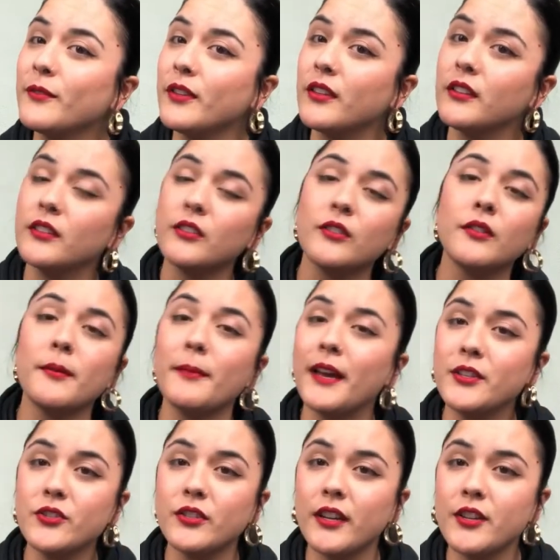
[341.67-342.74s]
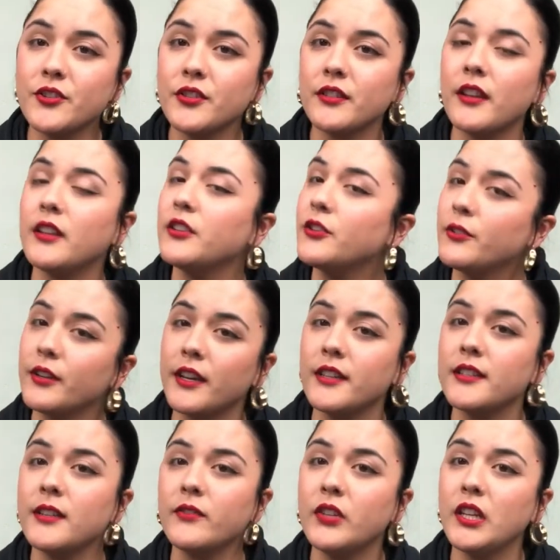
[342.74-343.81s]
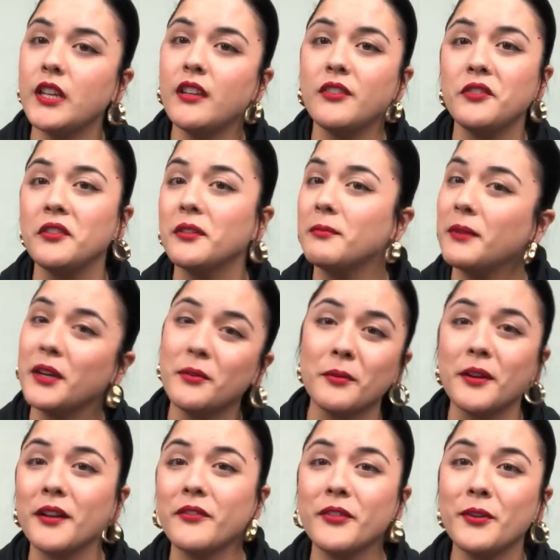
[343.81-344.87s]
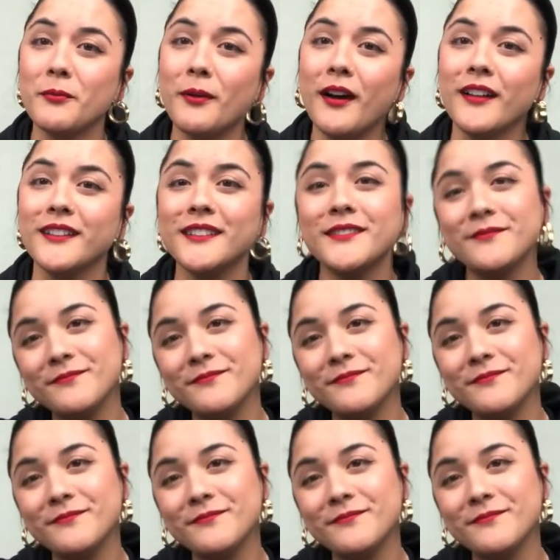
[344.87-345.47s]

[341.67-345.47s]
with a little imagination and creativity, you can make whatever you want.